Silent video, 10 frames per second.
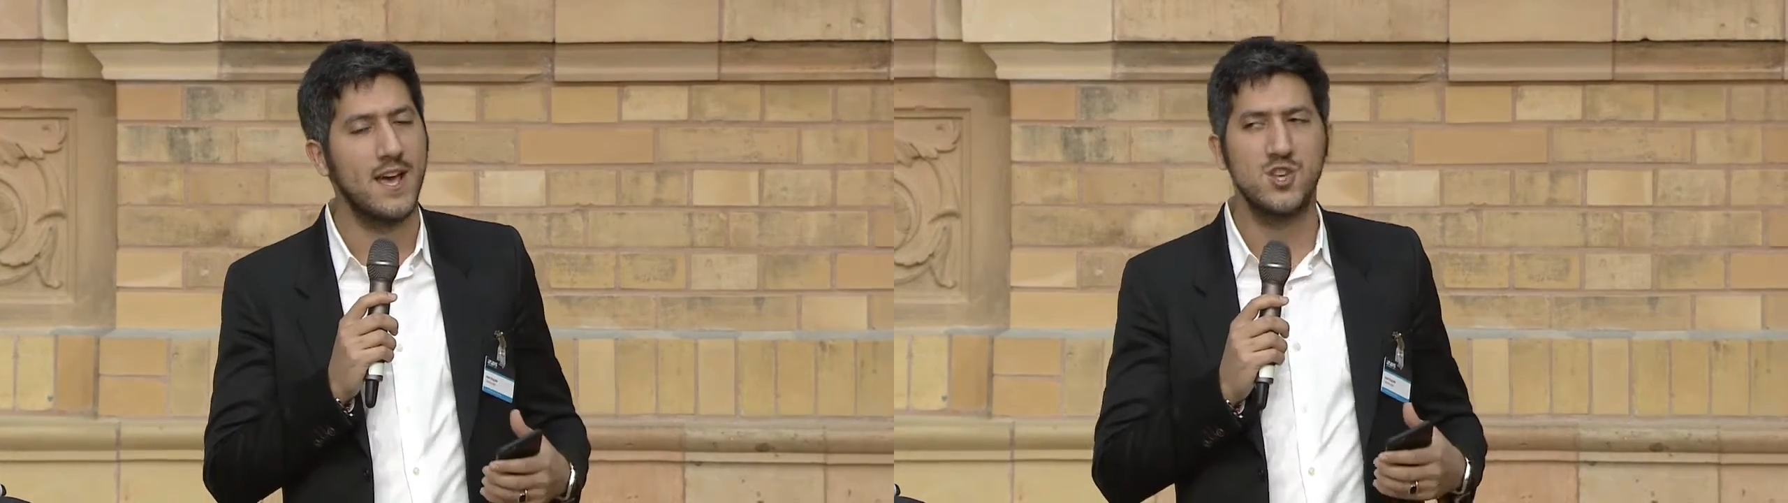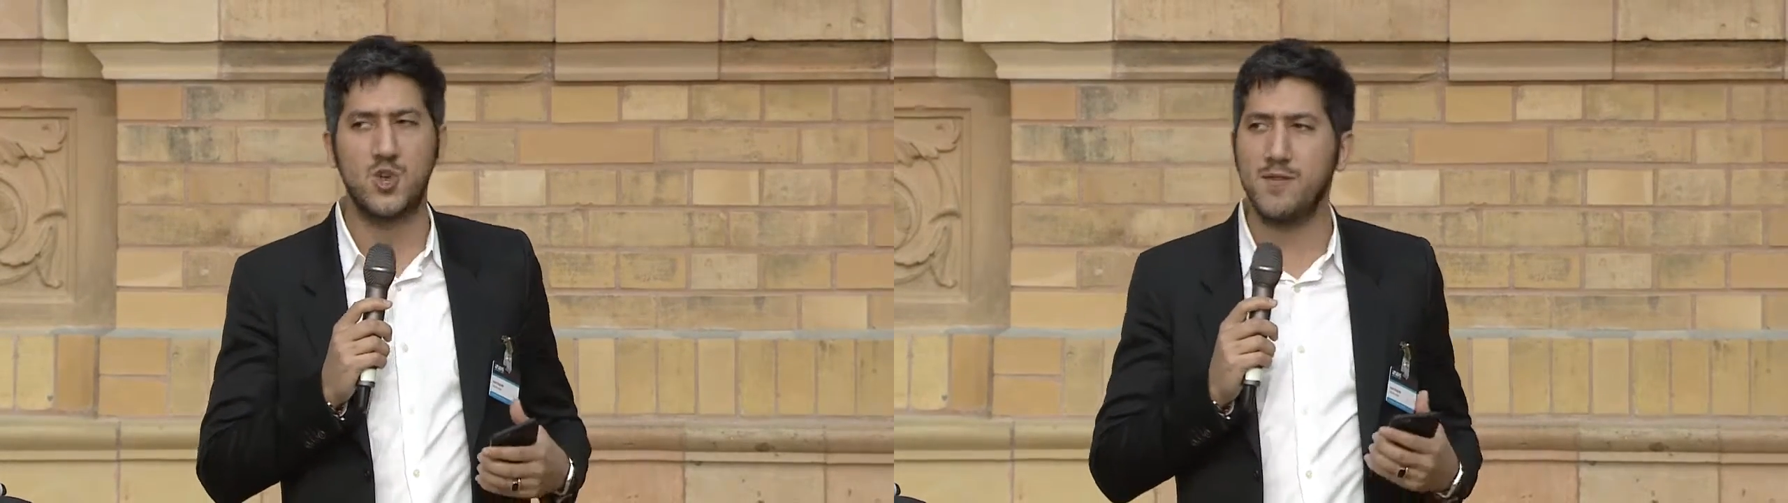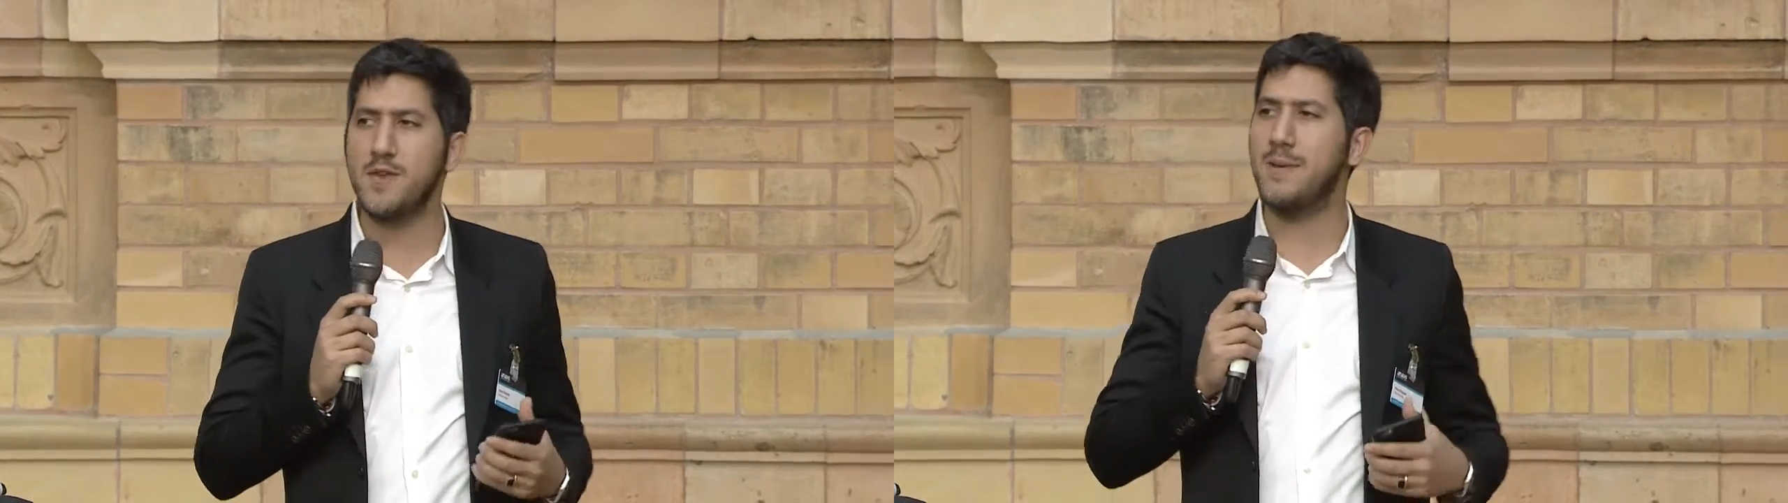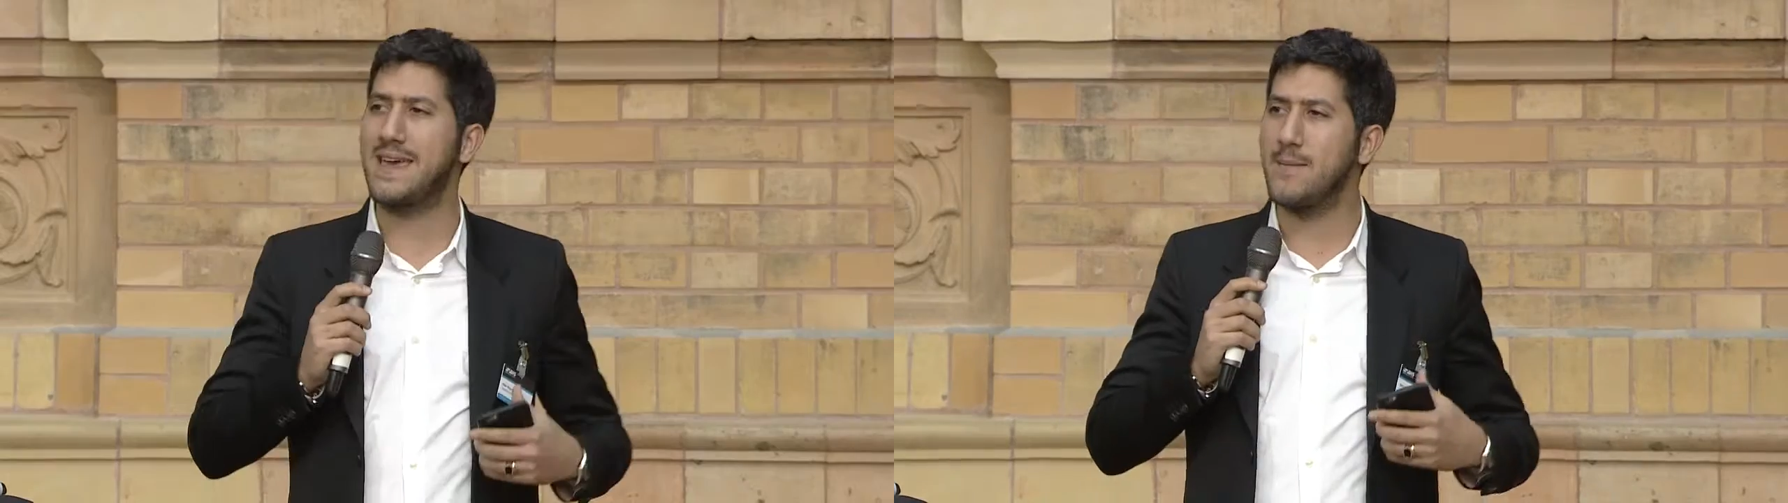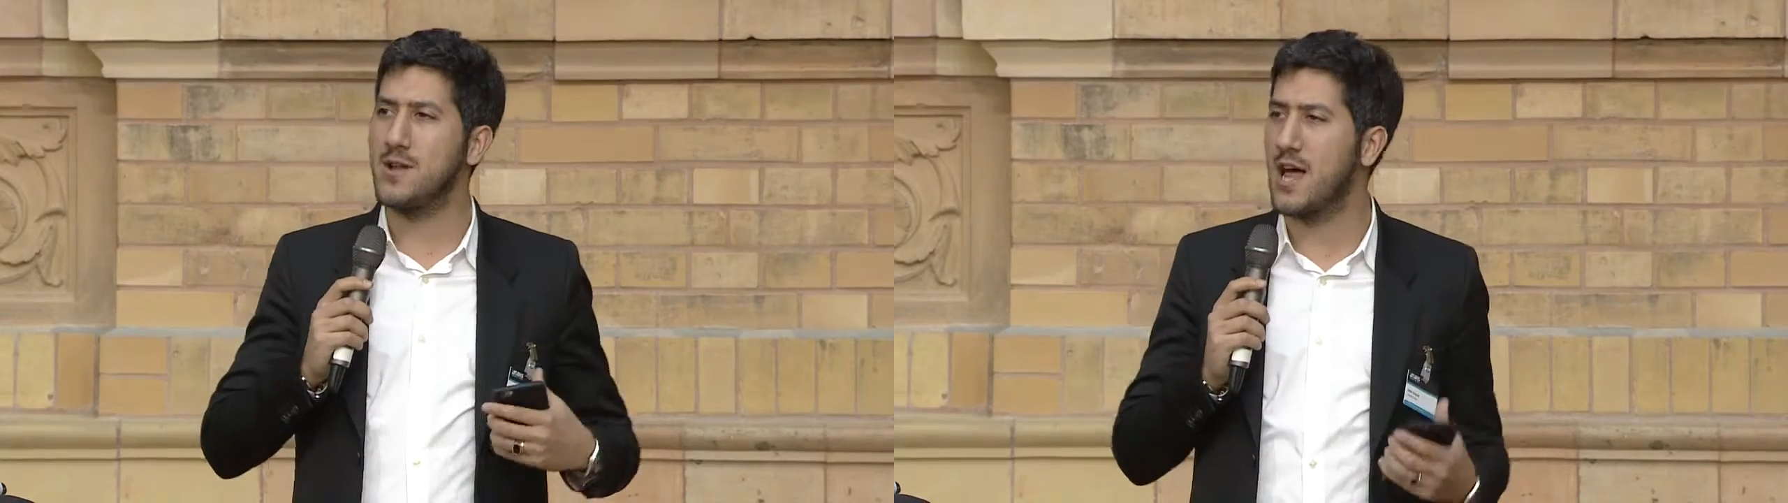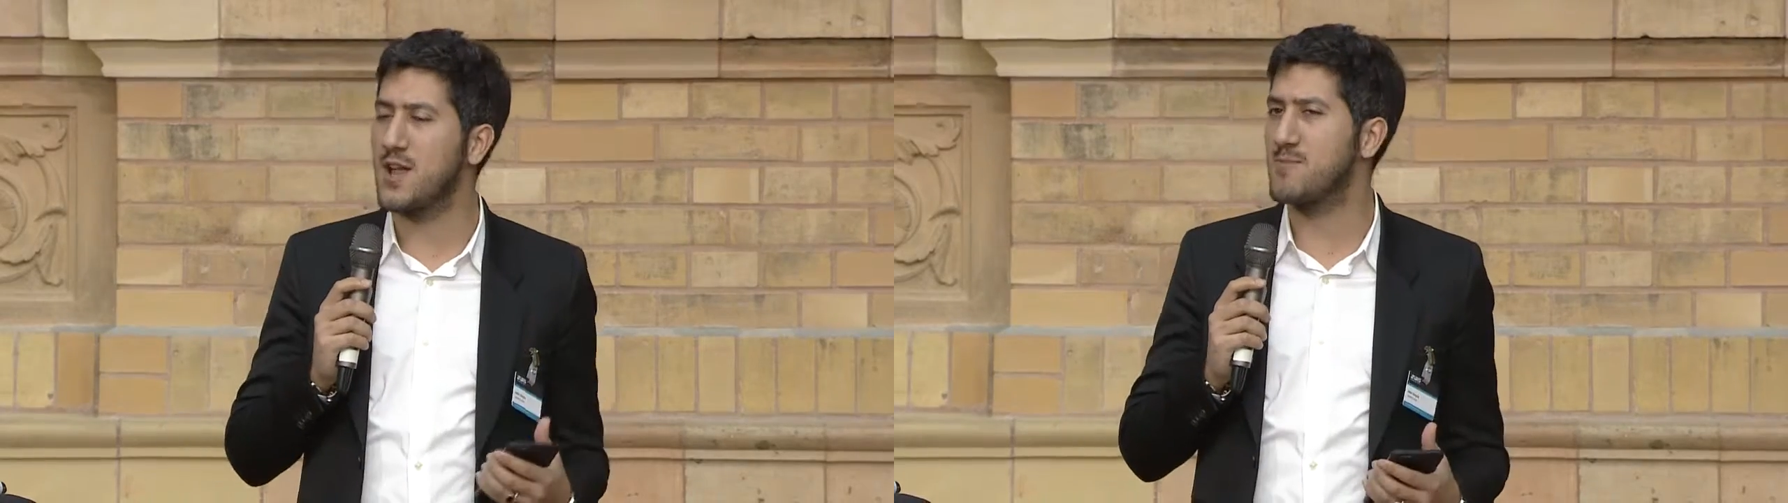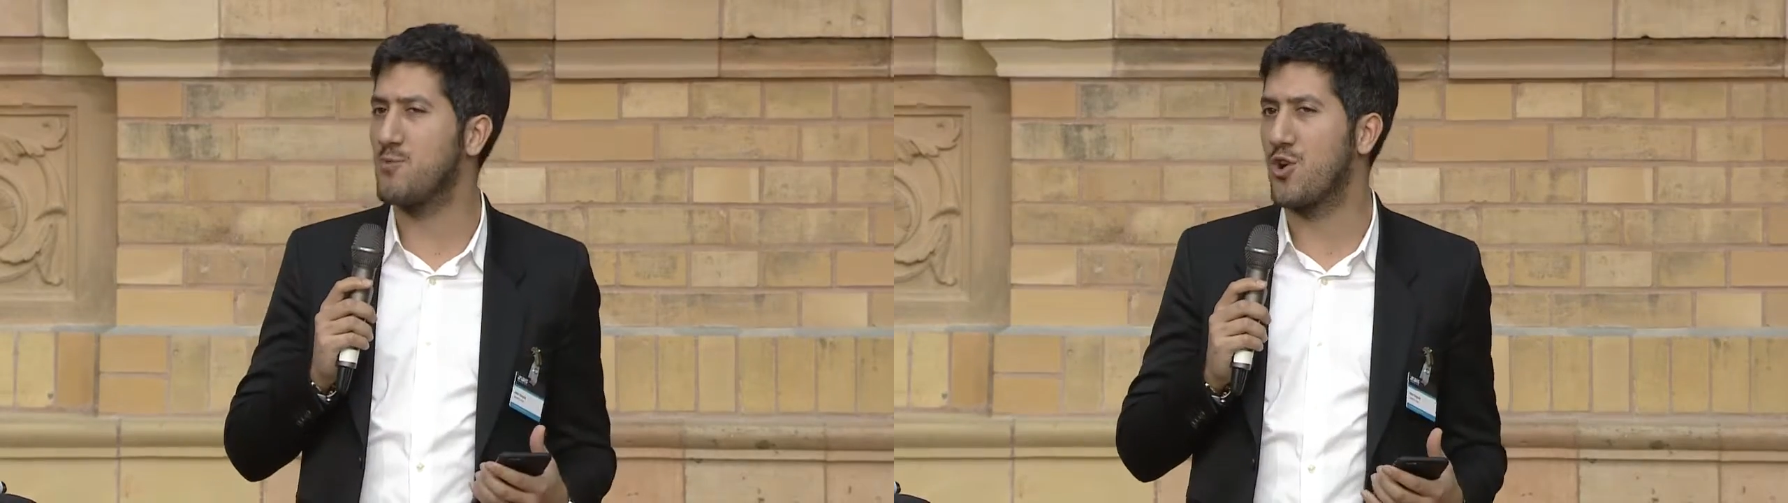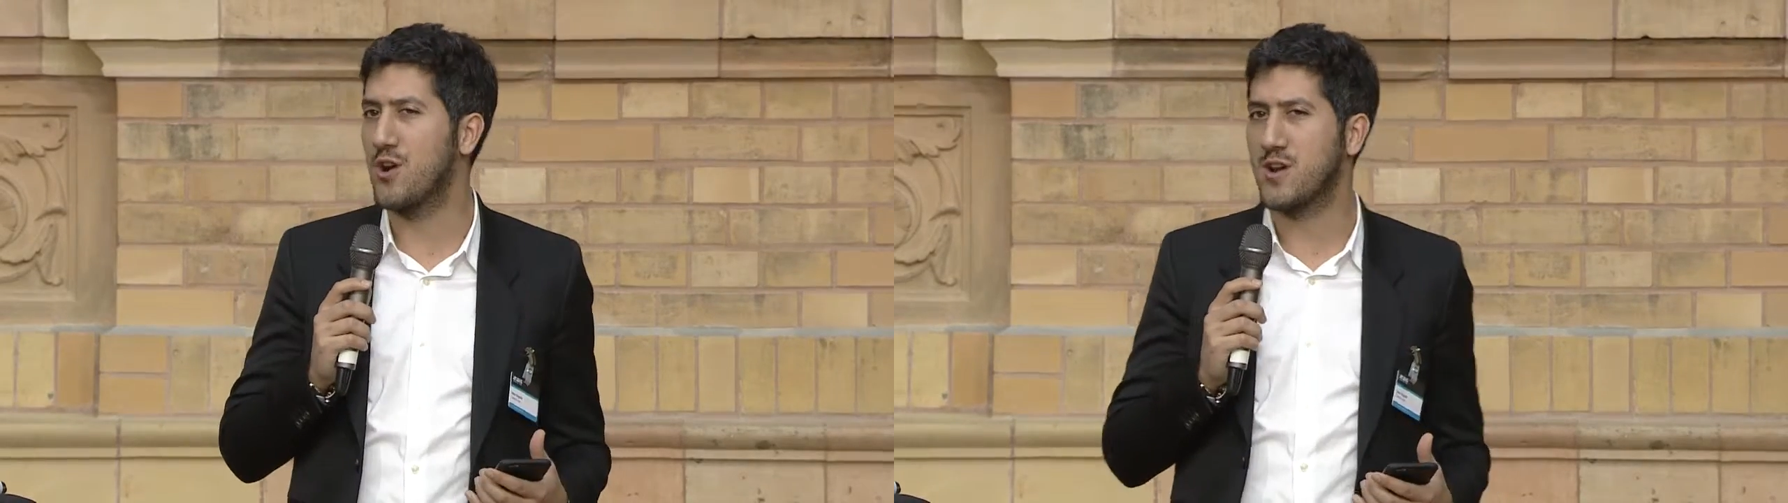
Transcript: So everything became a lot more